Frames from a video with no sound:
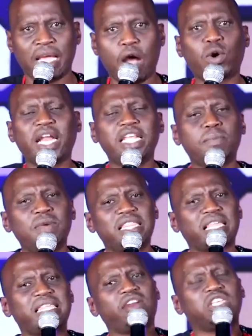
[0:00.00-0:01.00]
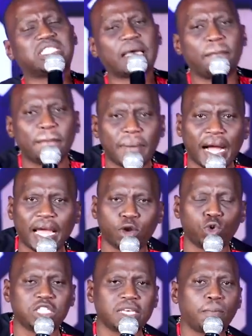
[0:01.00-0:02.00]
How can it be that there is a
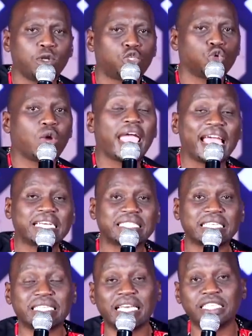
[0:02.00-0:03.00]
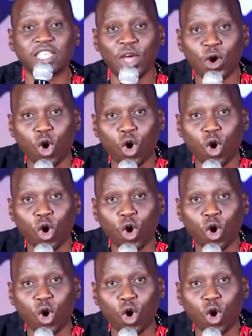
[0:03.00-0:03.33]
man who is able to exercise